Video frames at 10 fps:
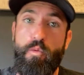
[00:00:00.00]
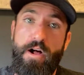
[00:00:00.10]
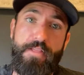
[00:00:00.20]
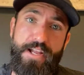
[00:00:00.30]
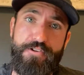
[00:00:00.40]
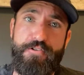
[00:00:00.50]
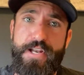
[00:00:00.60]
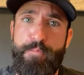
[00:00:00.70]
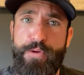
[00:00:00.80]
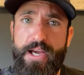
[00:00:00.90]
Well, then you're
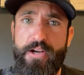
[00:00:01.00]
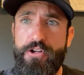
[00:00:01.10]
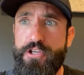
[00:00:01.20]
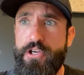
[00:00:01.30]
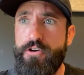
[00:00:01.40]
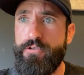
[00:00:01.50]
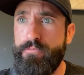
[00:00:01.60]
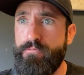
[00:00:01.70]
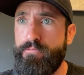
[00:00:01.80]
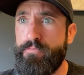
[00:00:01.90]
in a pickle, Hugh.